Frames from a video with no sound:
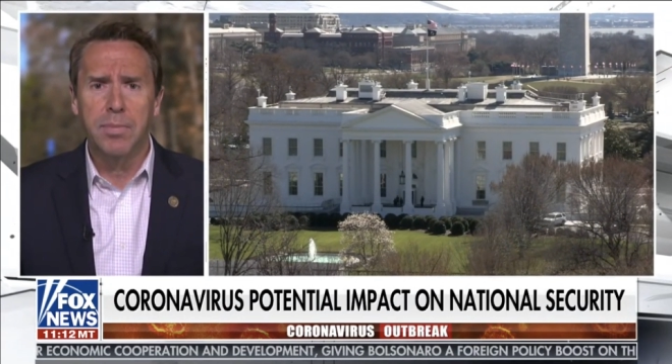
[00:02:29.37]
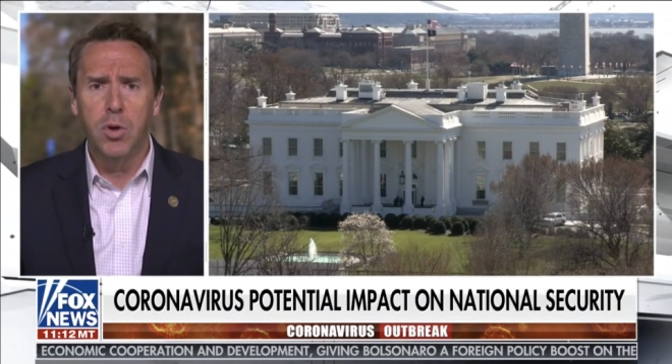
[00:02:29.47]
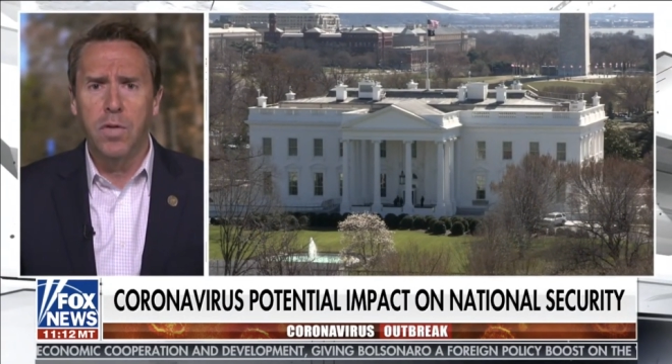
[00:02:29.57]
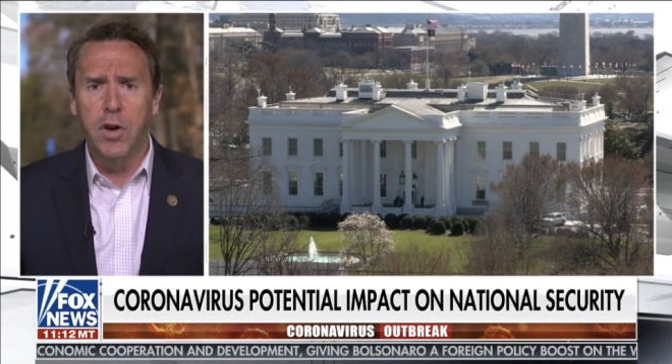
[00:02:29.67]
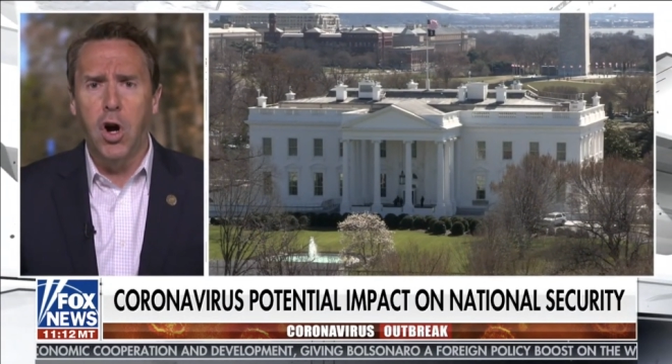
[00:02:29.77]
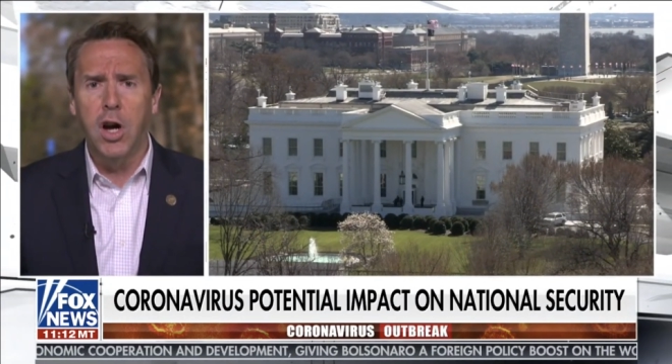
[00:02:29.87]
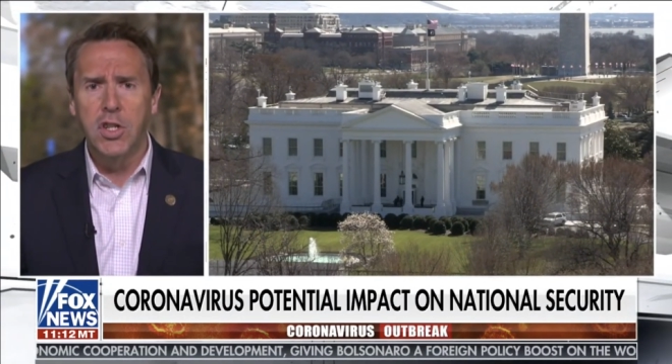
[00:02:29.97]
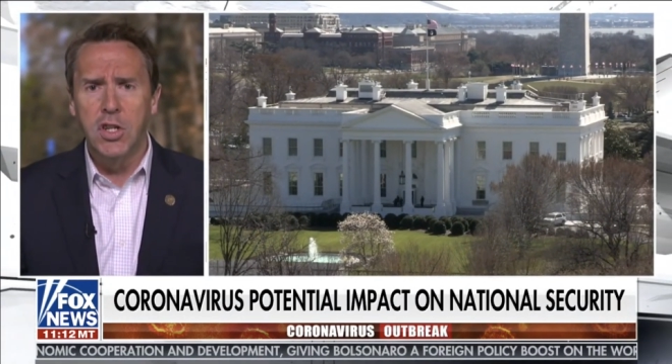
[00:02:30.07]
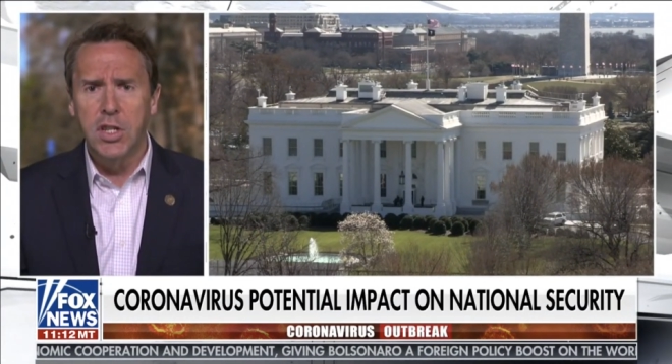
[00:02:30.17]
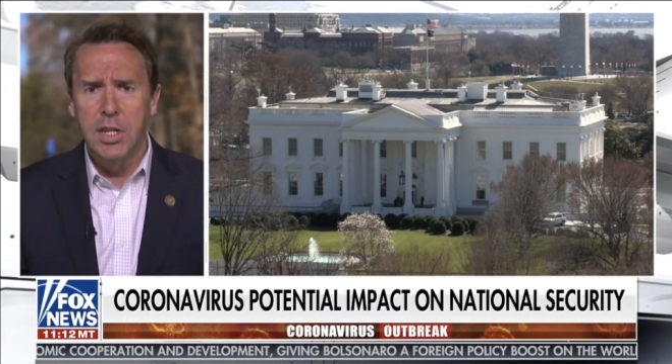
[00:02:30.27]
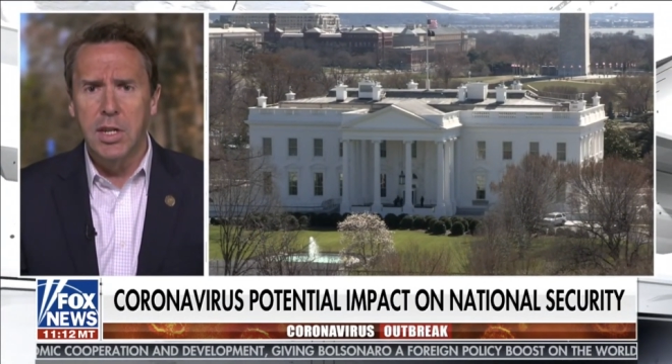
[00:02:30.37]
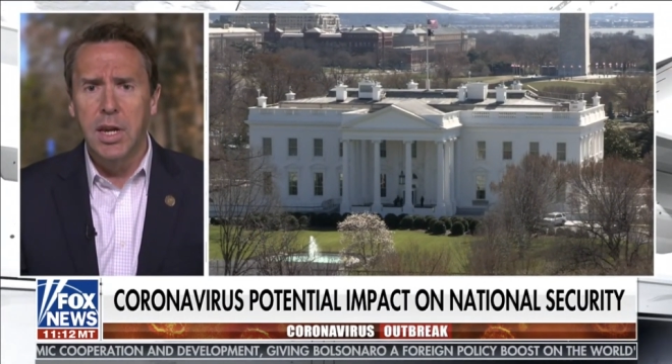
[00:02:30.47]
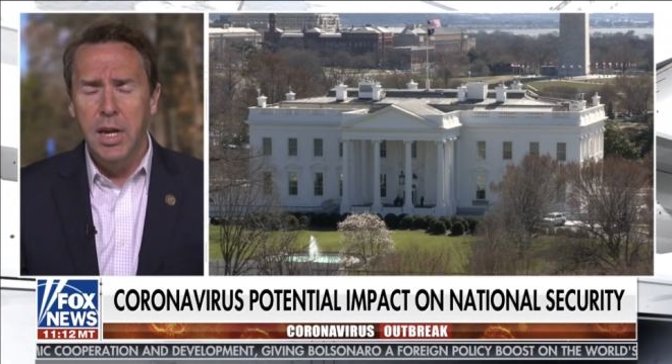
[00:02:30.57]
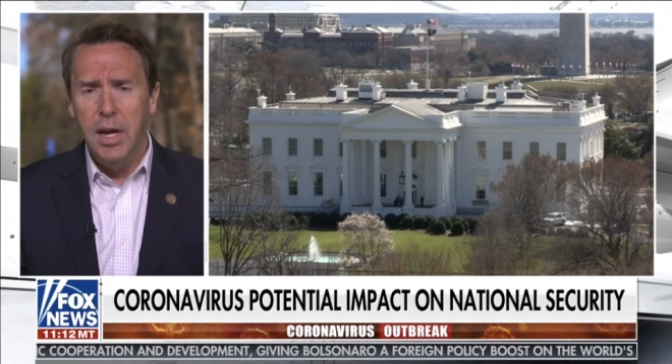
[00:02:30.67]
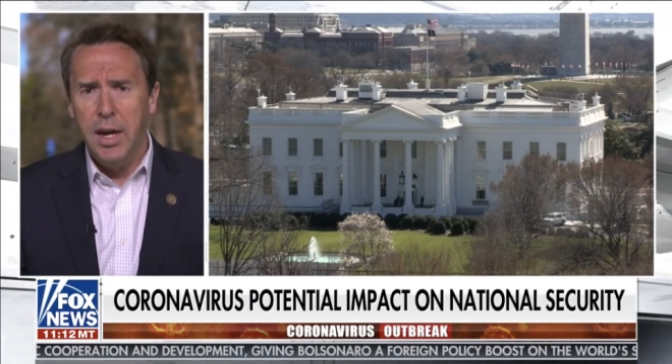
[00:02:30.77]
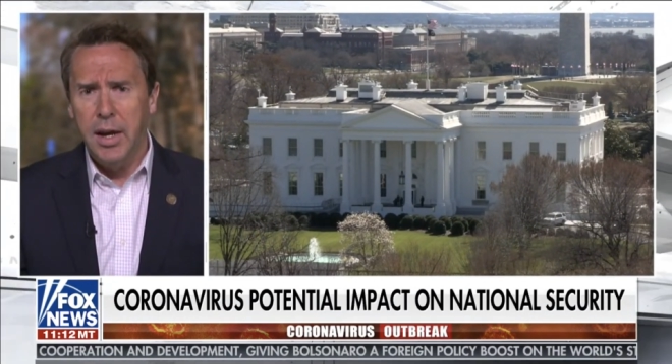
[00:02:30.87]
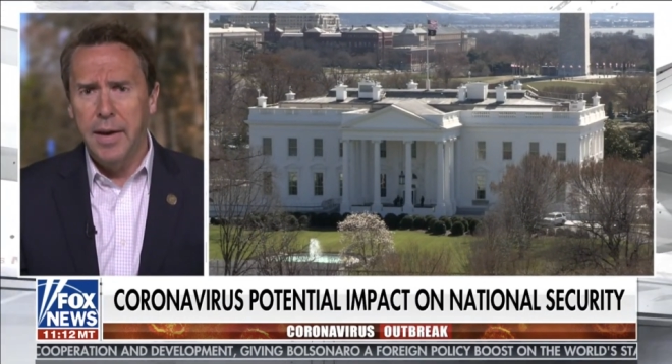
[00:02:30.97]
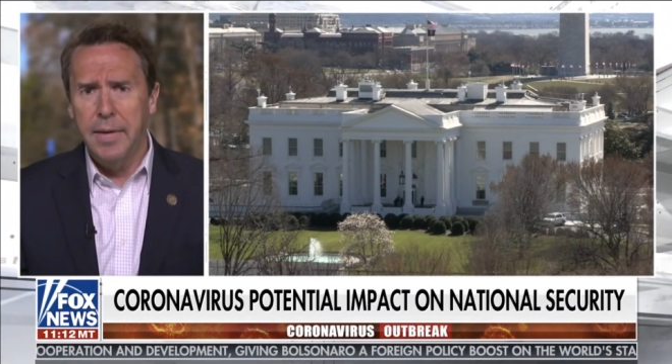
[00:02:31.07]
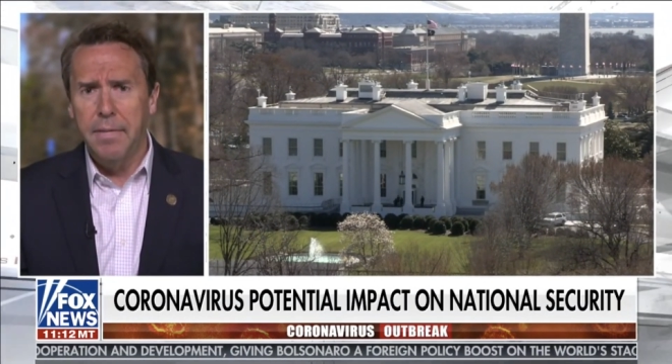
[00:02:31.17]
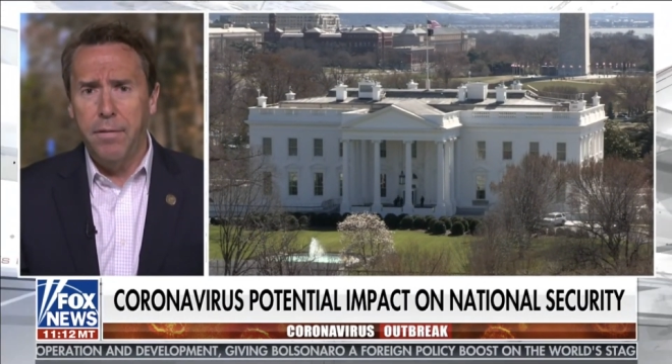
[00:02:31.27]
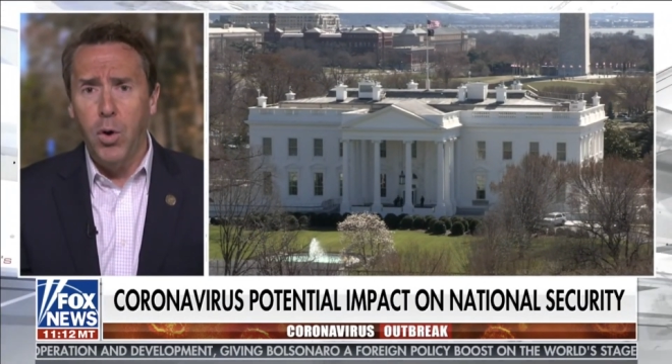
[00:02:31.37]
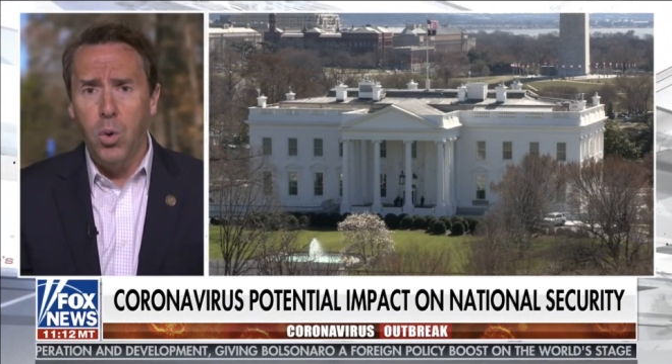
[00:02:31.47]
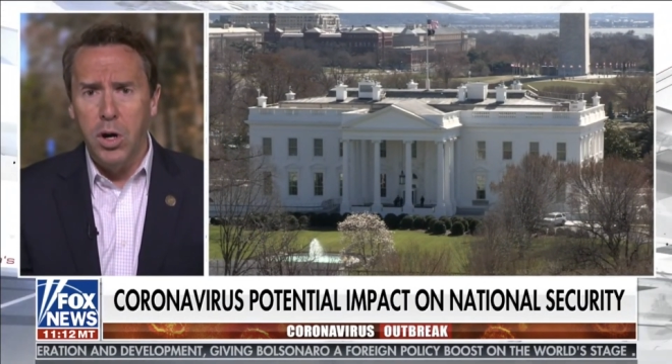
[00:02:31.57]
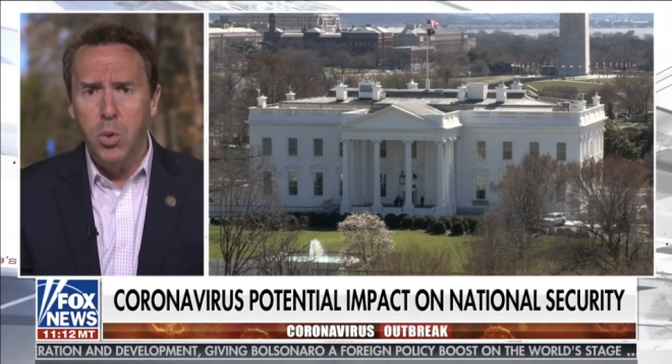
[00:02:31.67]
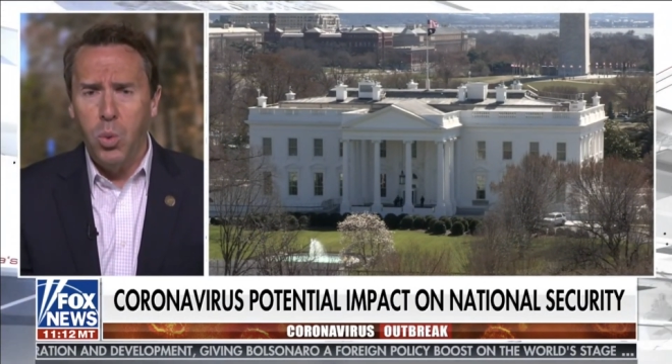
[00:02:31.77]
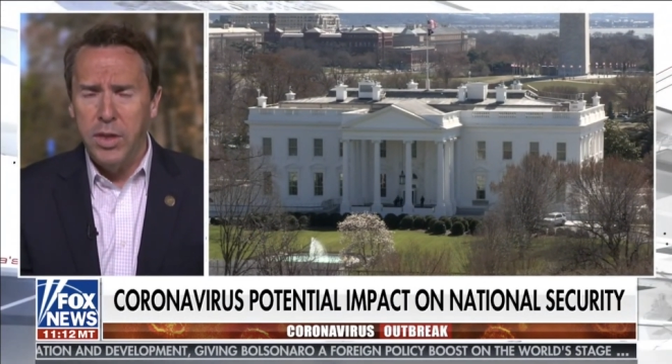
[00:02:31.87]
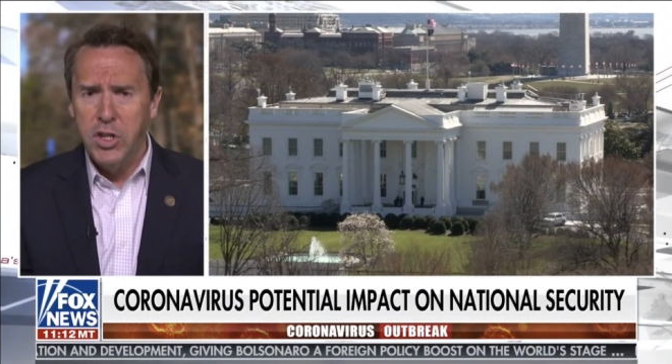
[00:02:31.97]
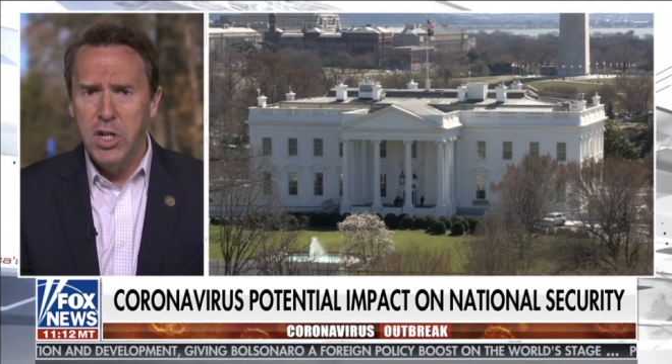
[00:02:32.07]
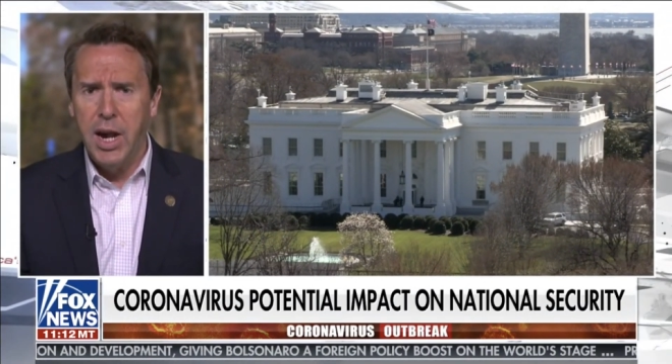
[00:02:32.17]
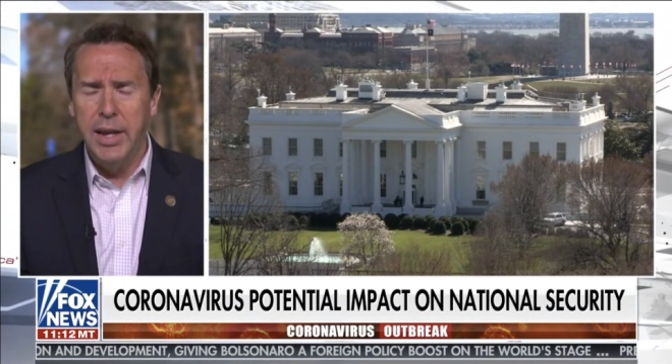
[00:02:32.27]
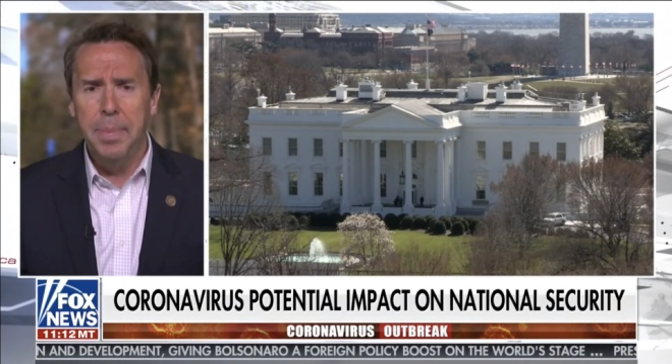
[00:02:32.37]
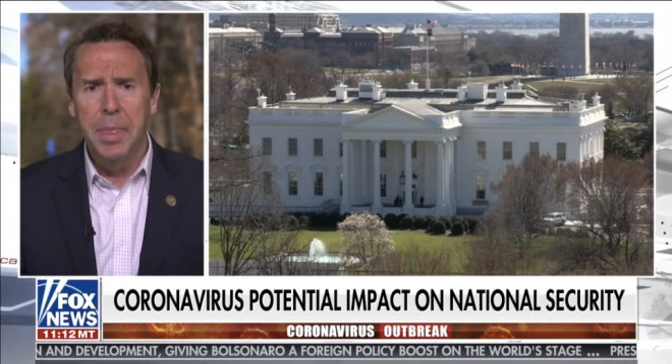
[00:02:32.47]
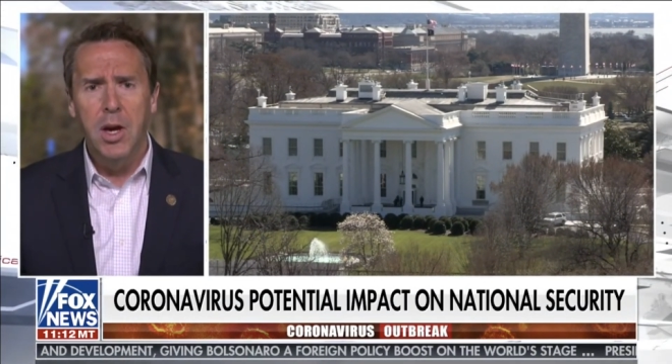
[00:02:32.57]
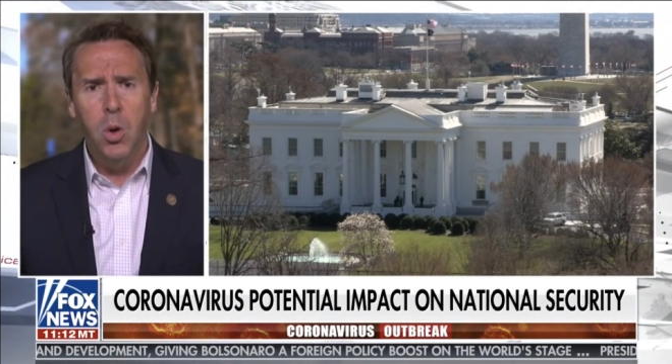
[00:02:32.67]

move cautiously forward with China.